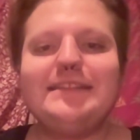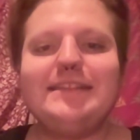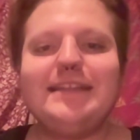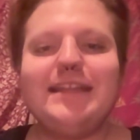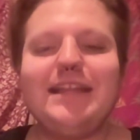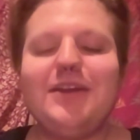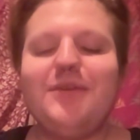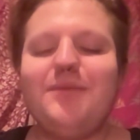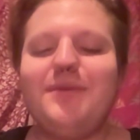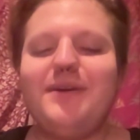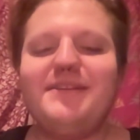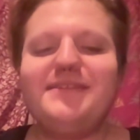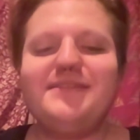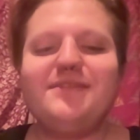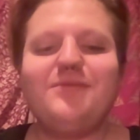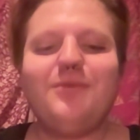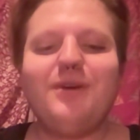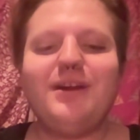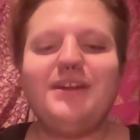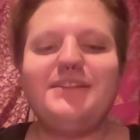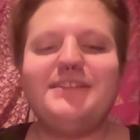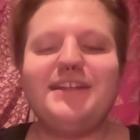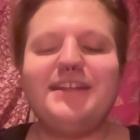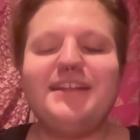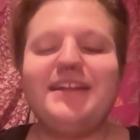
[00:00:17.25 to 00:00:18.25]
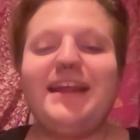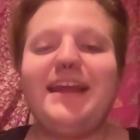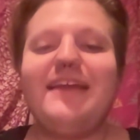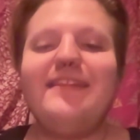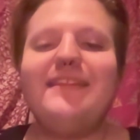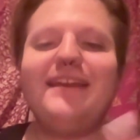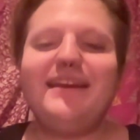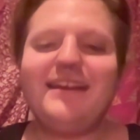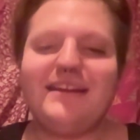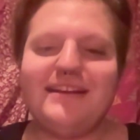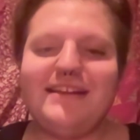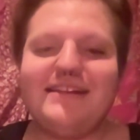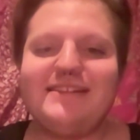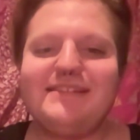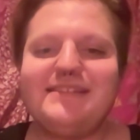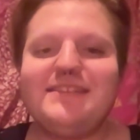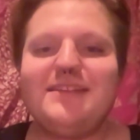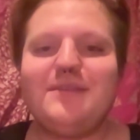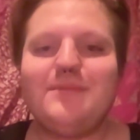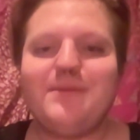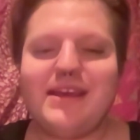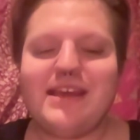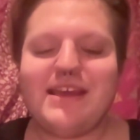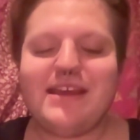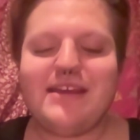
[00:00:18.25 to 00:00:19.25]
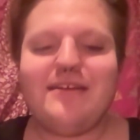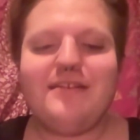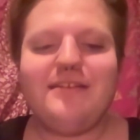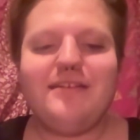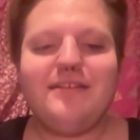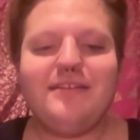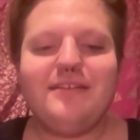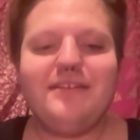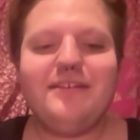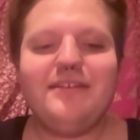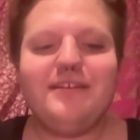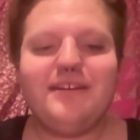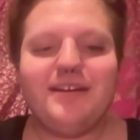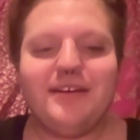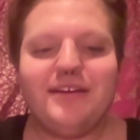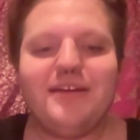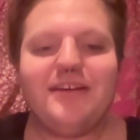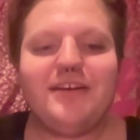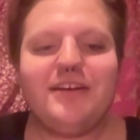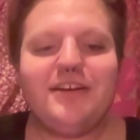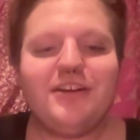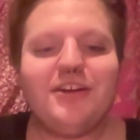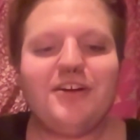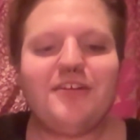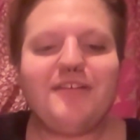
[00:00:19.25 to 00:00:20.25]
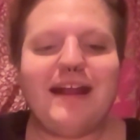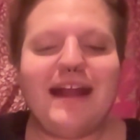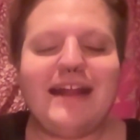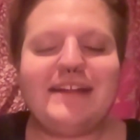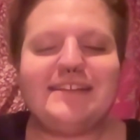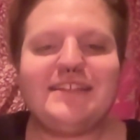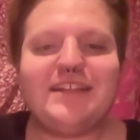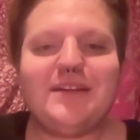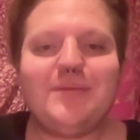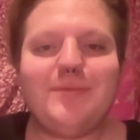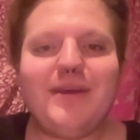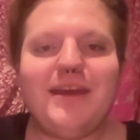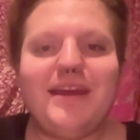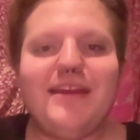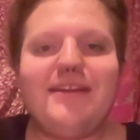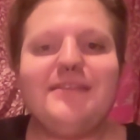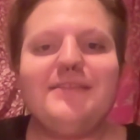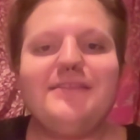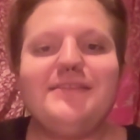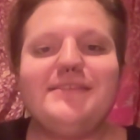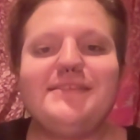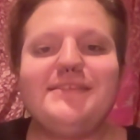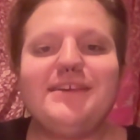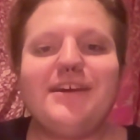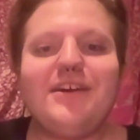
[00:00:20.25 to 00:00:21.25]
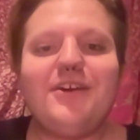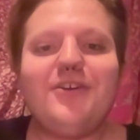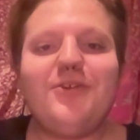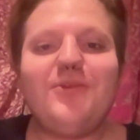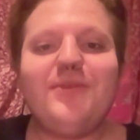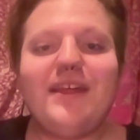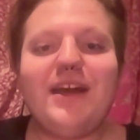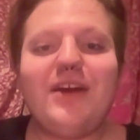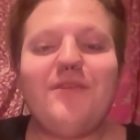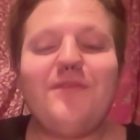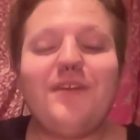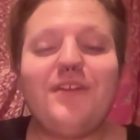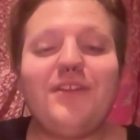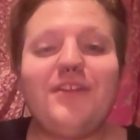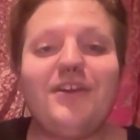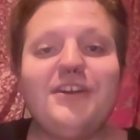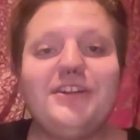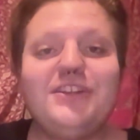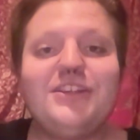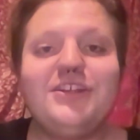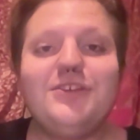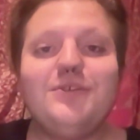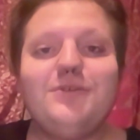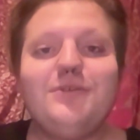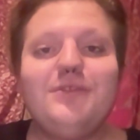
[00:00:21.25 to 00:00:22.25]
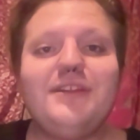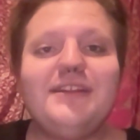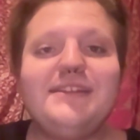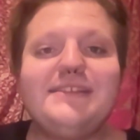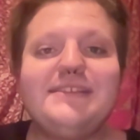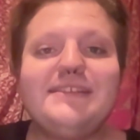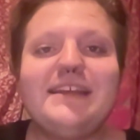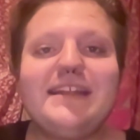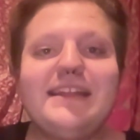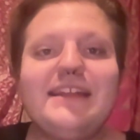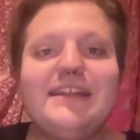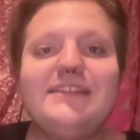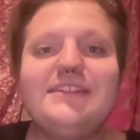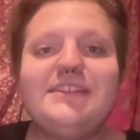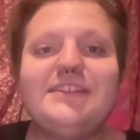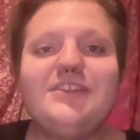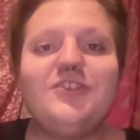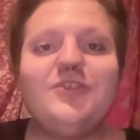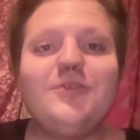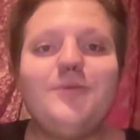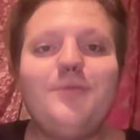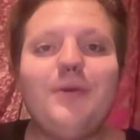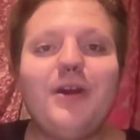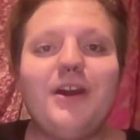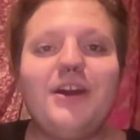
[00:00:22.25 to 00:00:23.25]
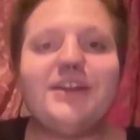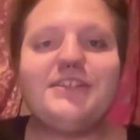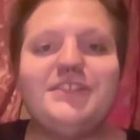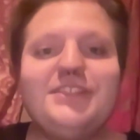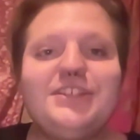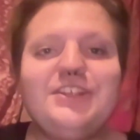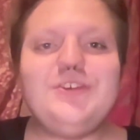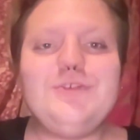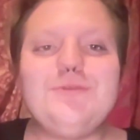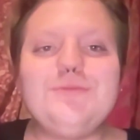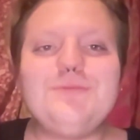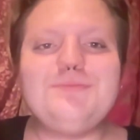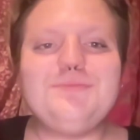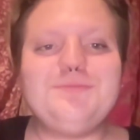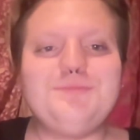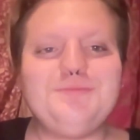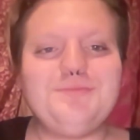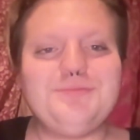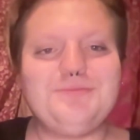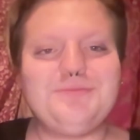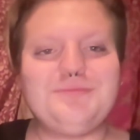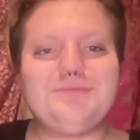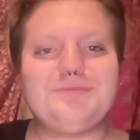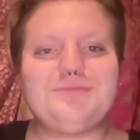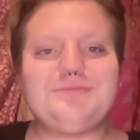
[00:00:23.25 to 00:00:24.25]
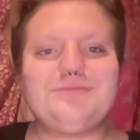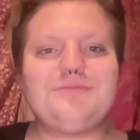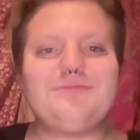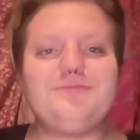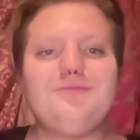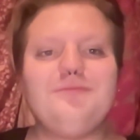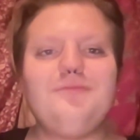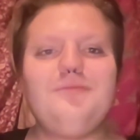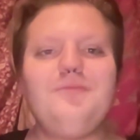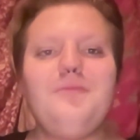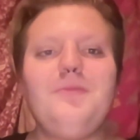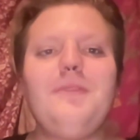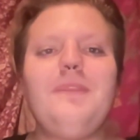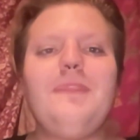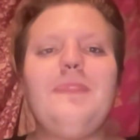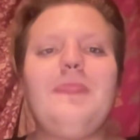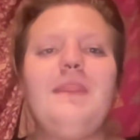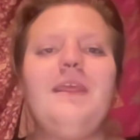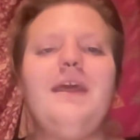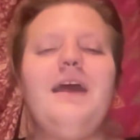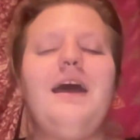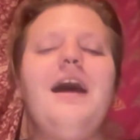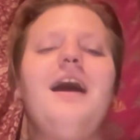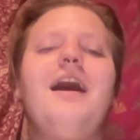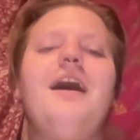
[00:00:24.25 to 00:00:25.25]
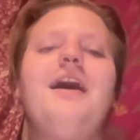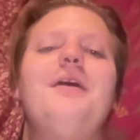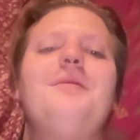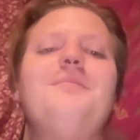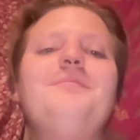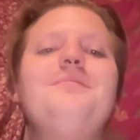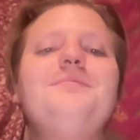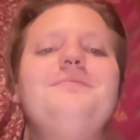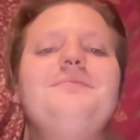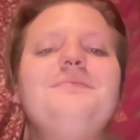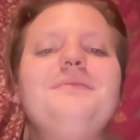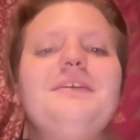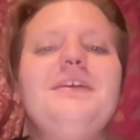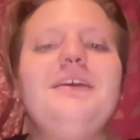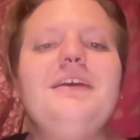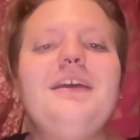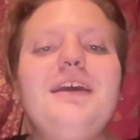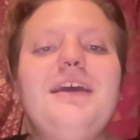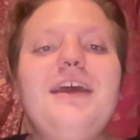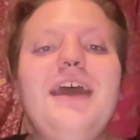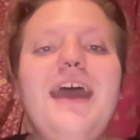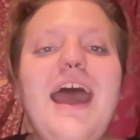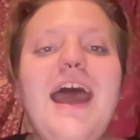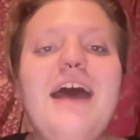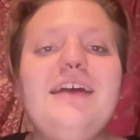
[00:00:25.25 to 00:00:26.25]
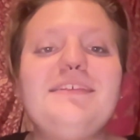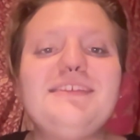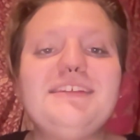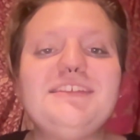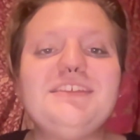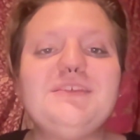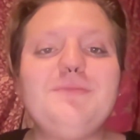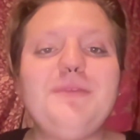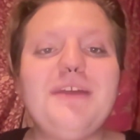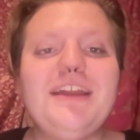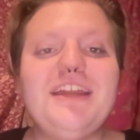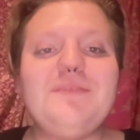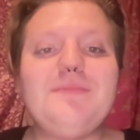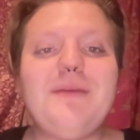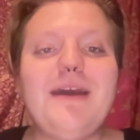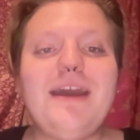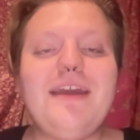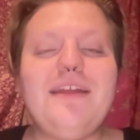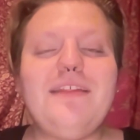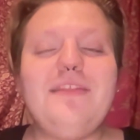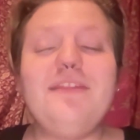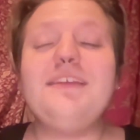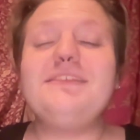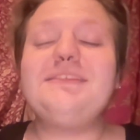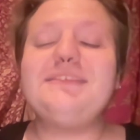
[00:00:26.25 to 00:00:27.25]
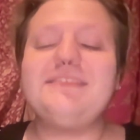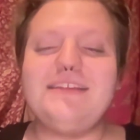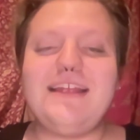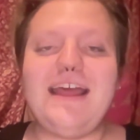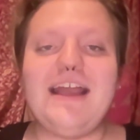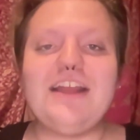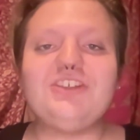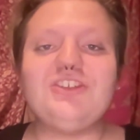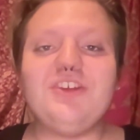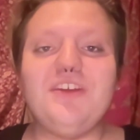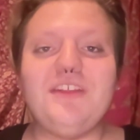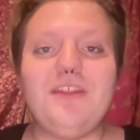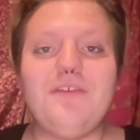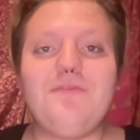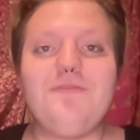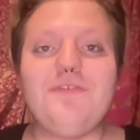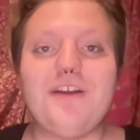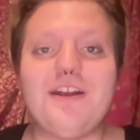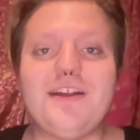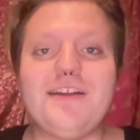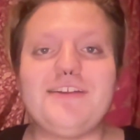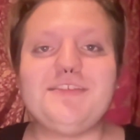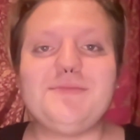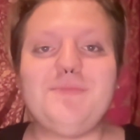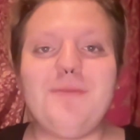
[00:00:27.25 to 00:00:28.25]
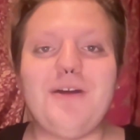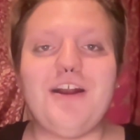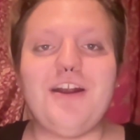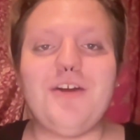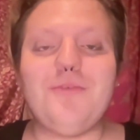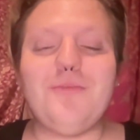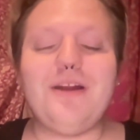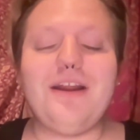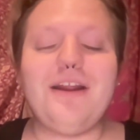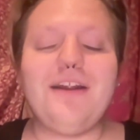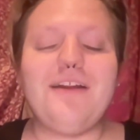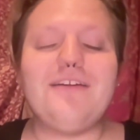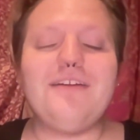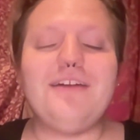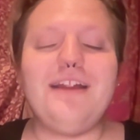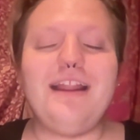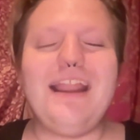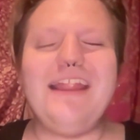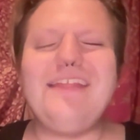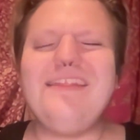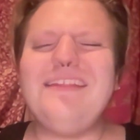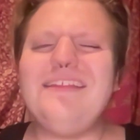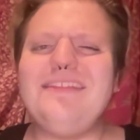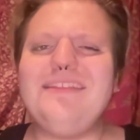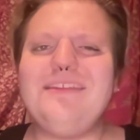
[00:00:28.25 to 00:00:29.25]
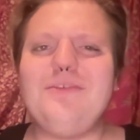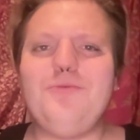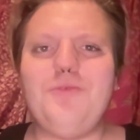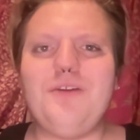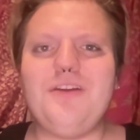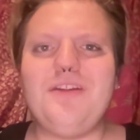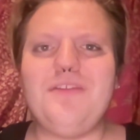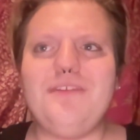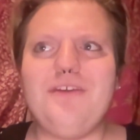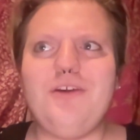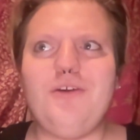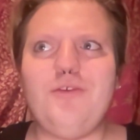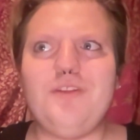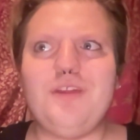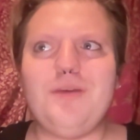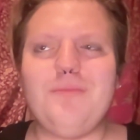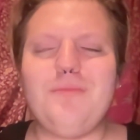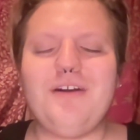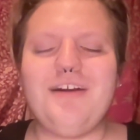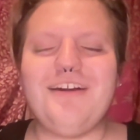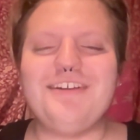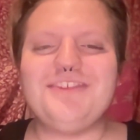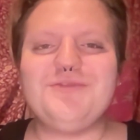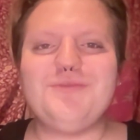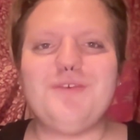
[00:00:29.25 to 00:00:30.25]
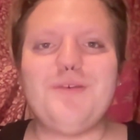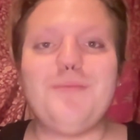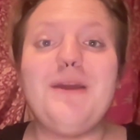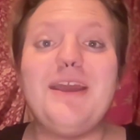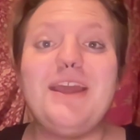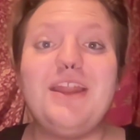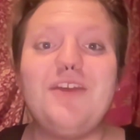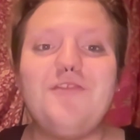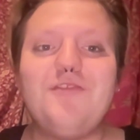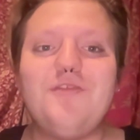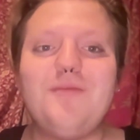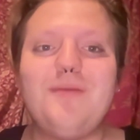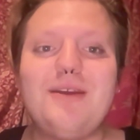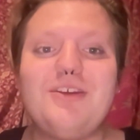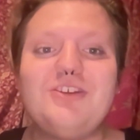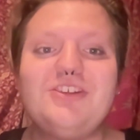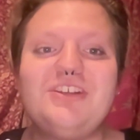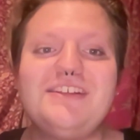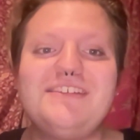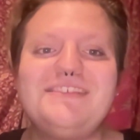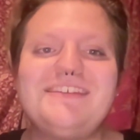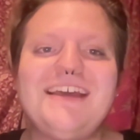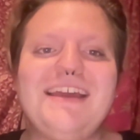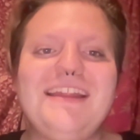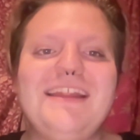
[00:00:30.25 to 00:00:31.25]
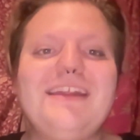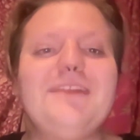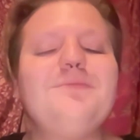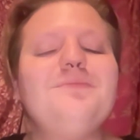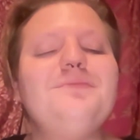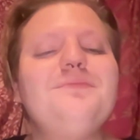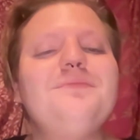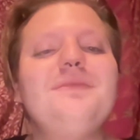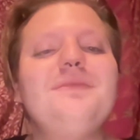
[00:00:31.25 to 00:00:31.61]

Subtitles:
it wasn't well done. I think it needs to be corrected a bit. So without further ado, let's get into part two. Um, as explained by, this is actually the first part where, I think one of the only parts where my information is cited.